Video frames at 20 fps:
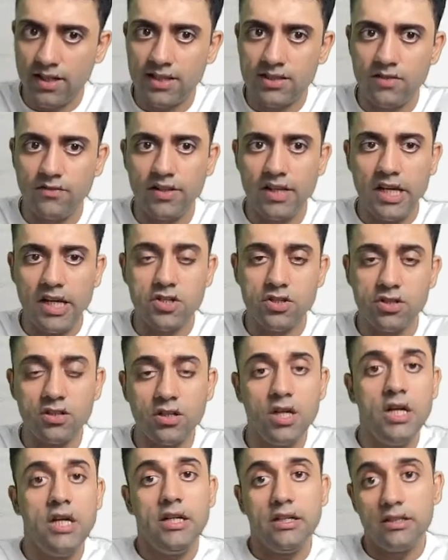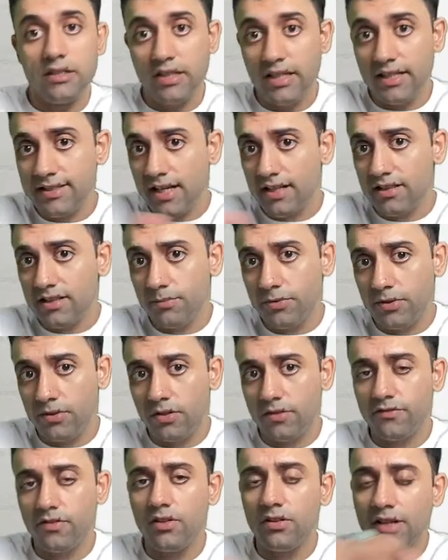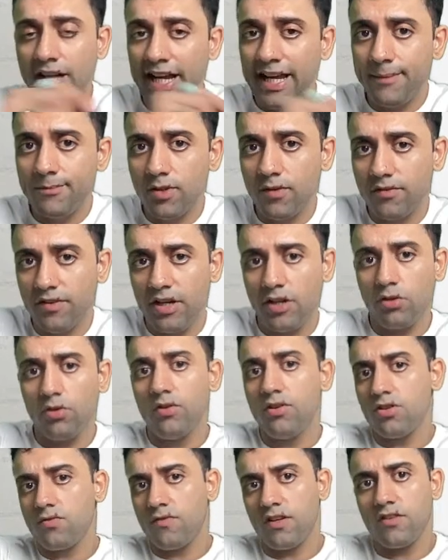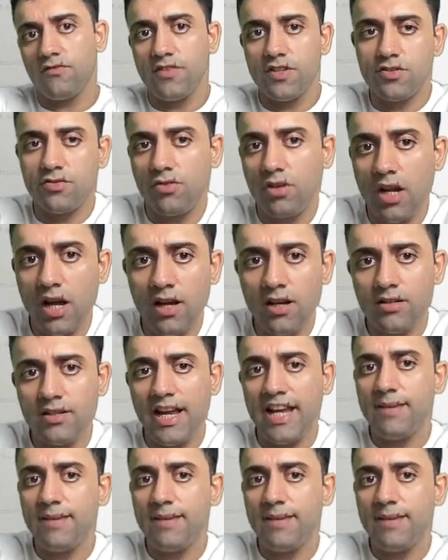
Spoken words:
classification. These are the beautiful types of tracheoesophageal fistula: